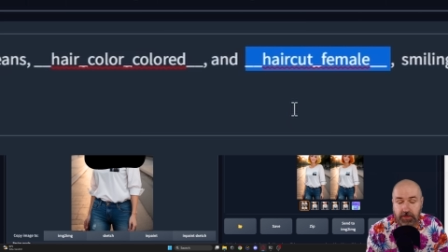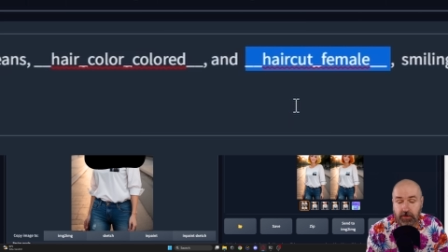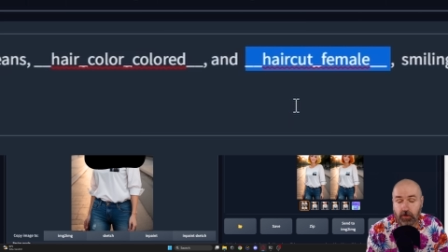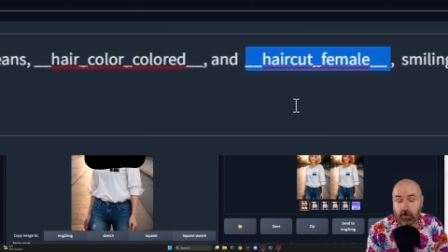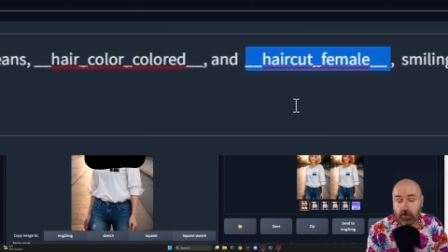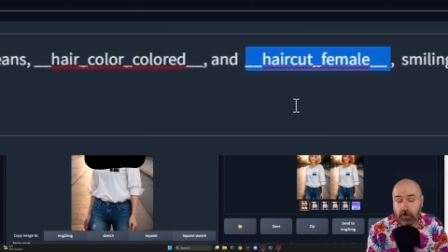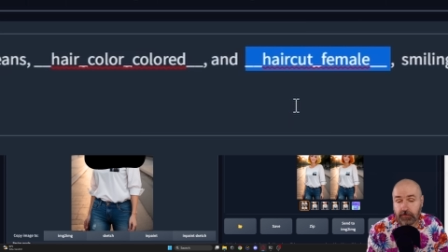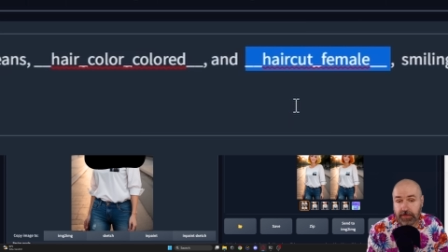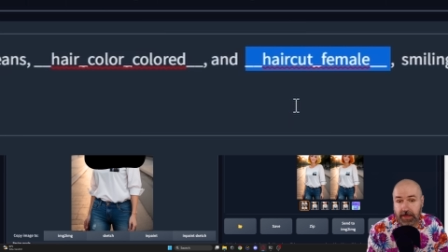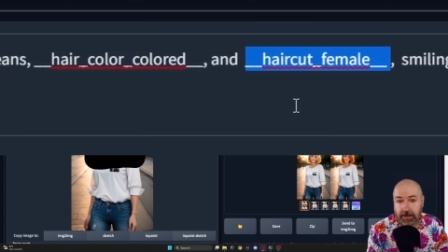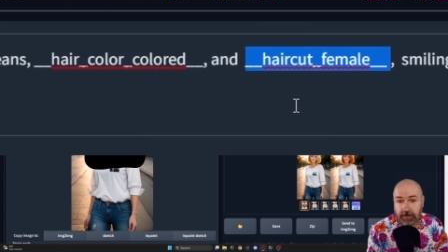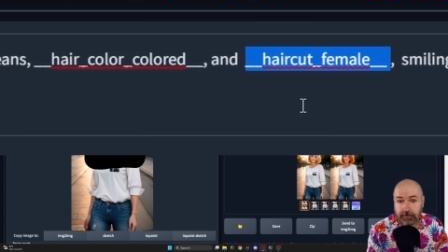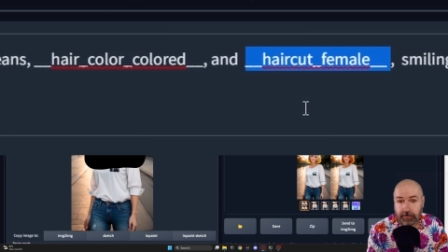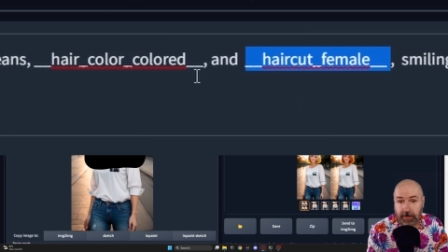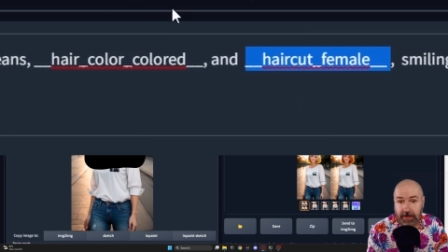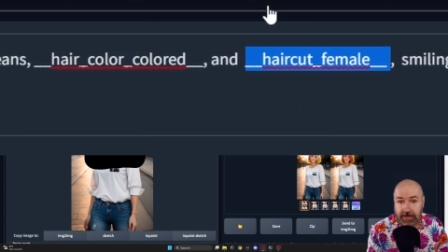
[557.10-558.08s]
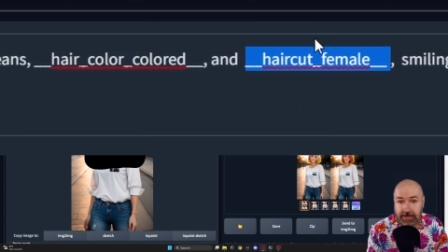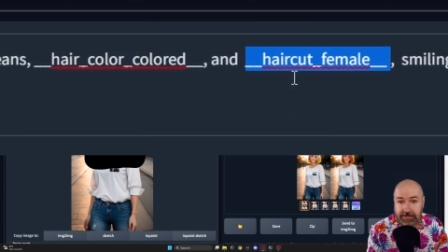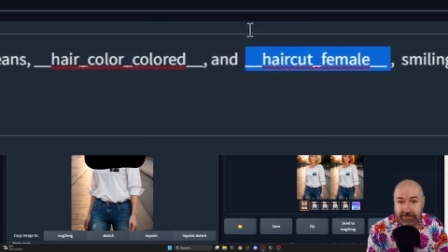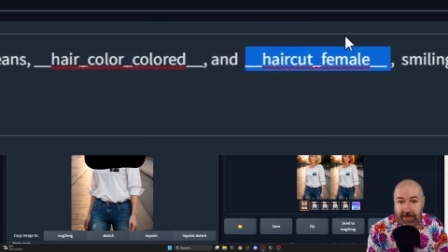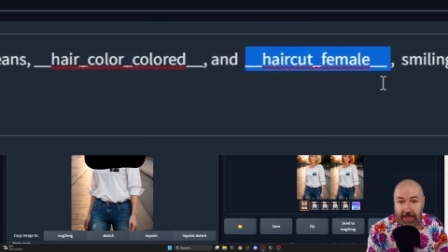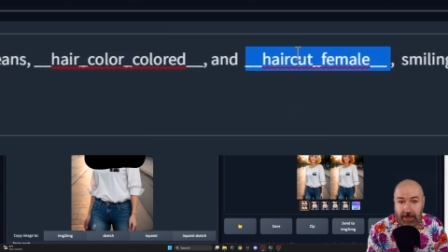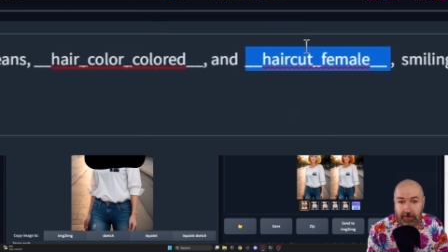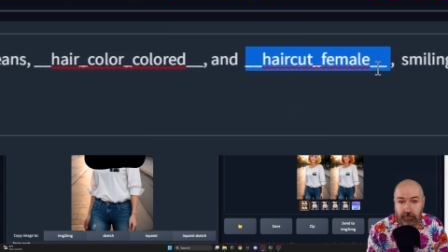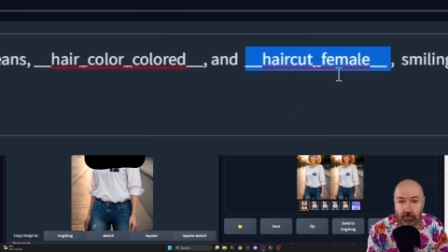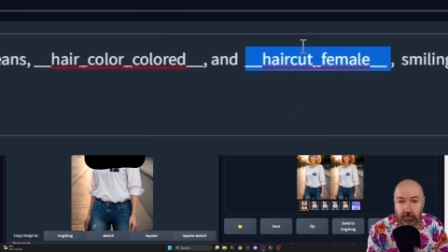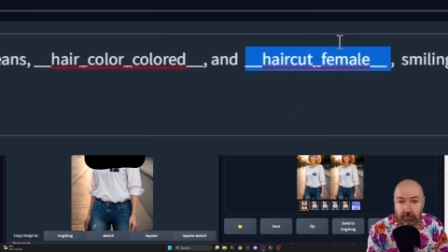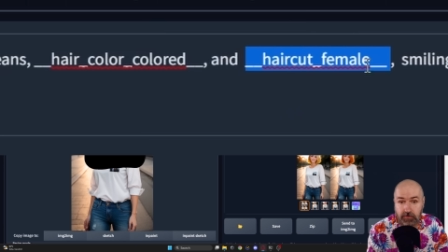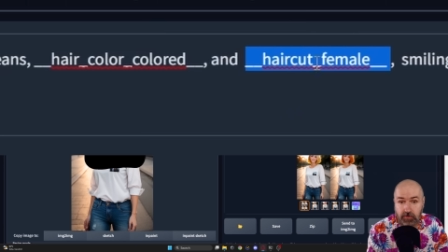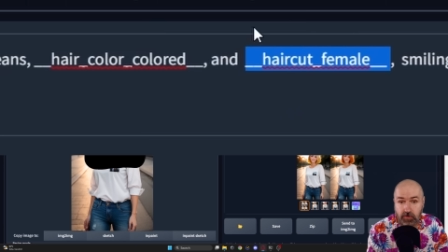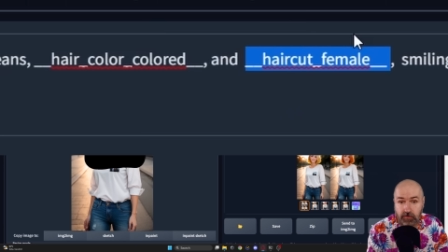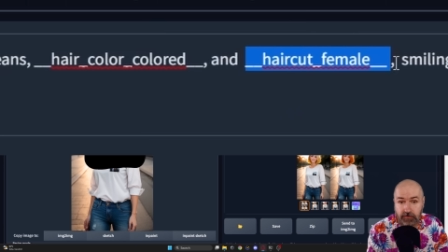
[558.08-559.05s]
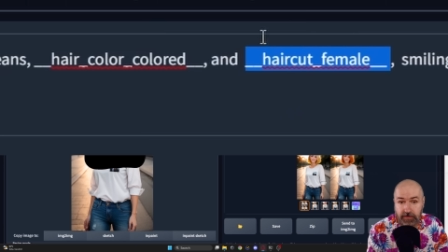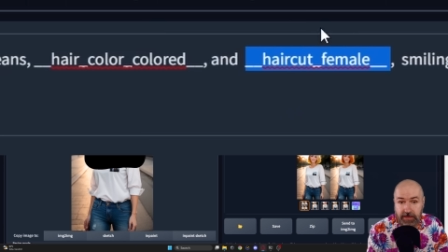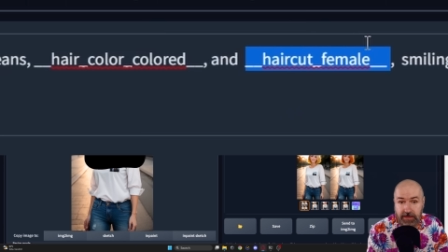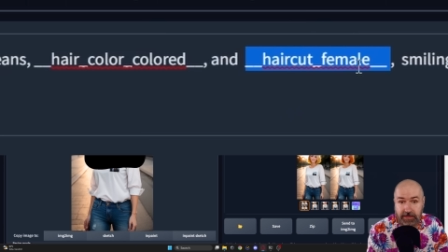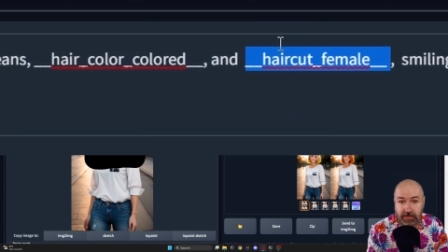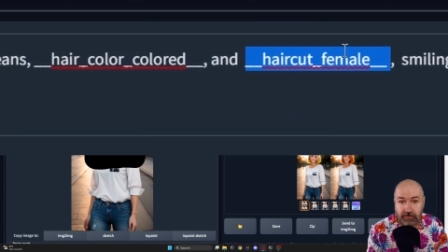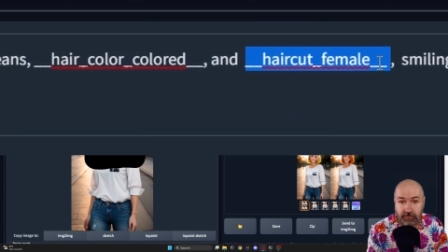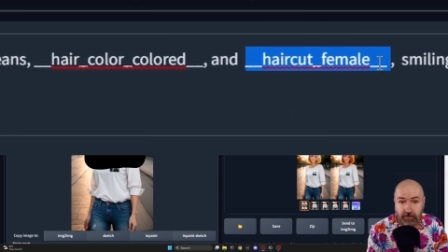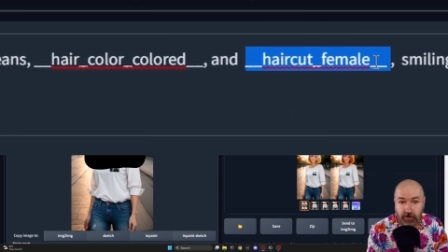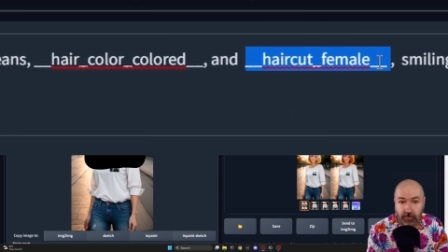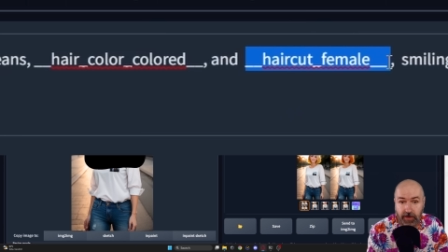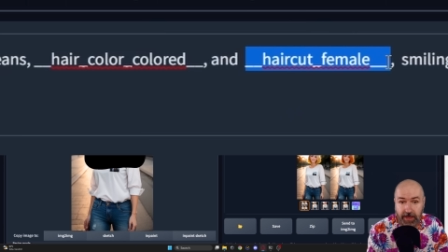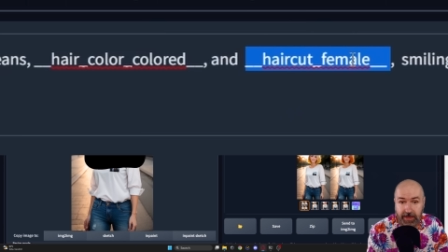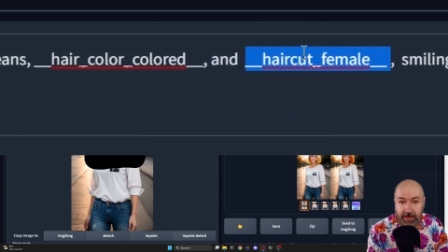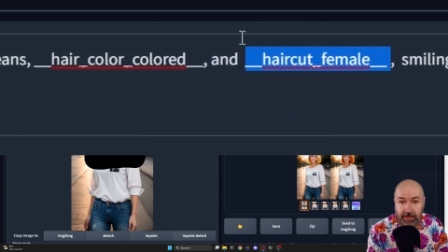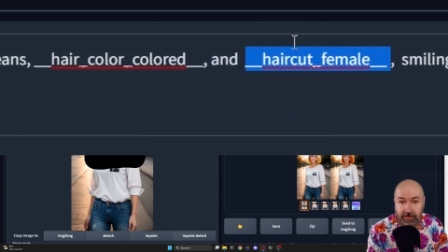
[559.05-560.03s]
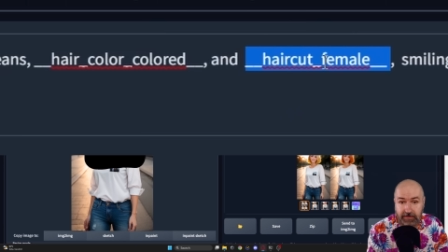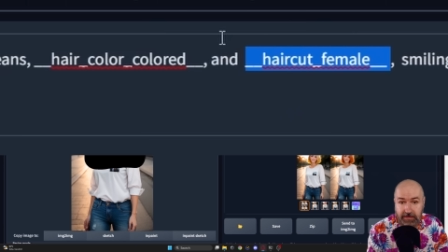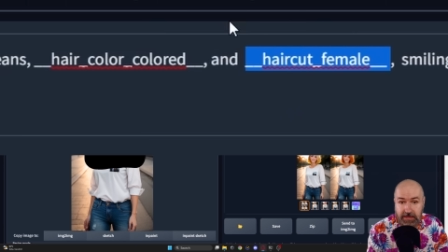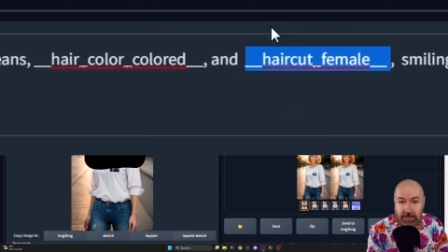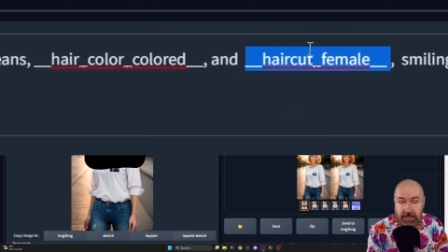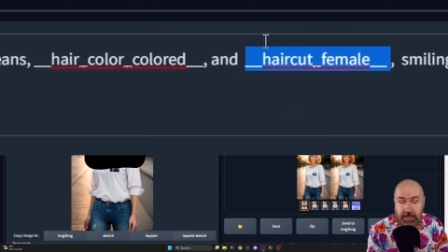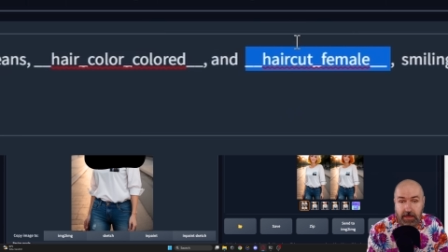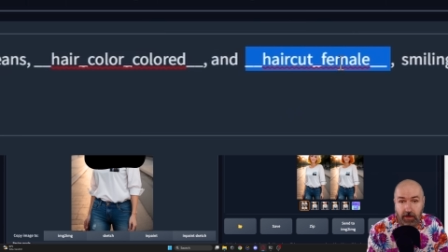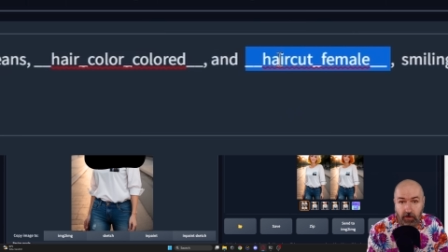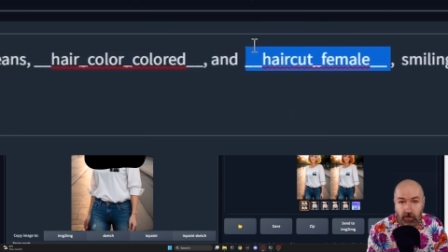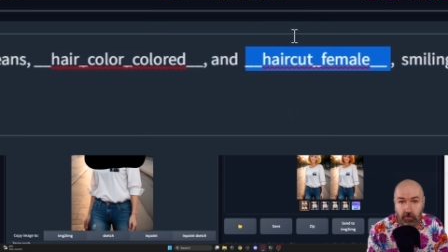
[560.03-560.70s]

With all of that in place, I'm removing the variety